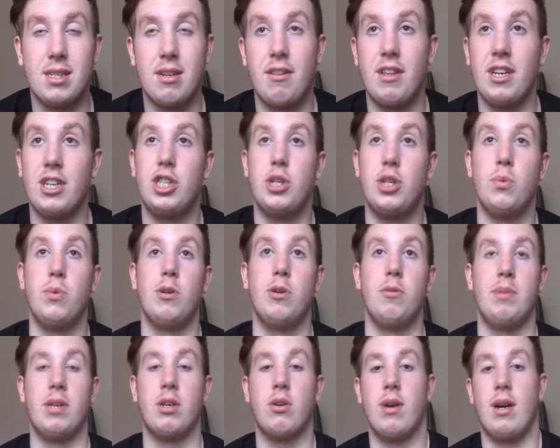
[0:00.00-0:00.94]
I think she will
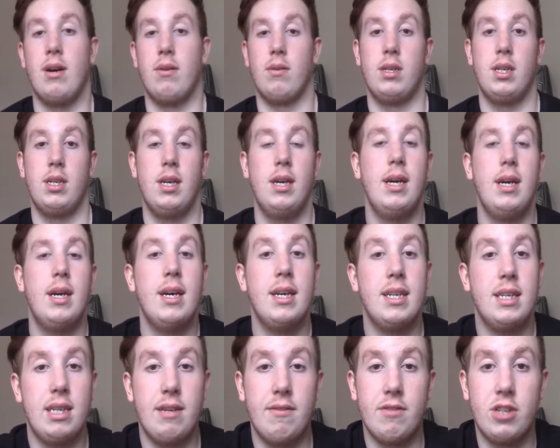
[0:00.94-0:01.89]
be crowned
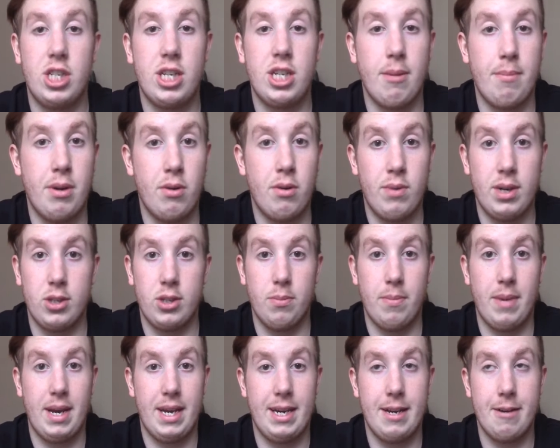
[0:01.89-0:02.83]
Divas Champion at
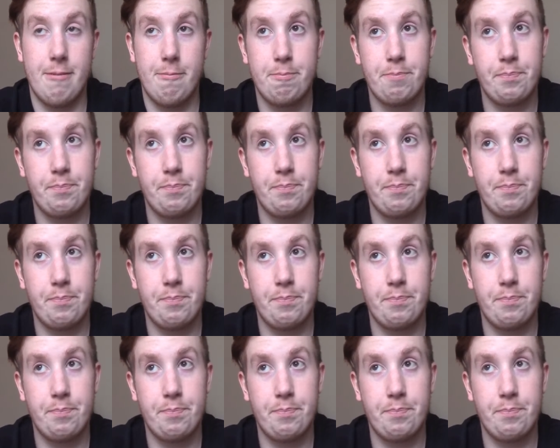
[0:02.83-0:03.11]
WrestleMania.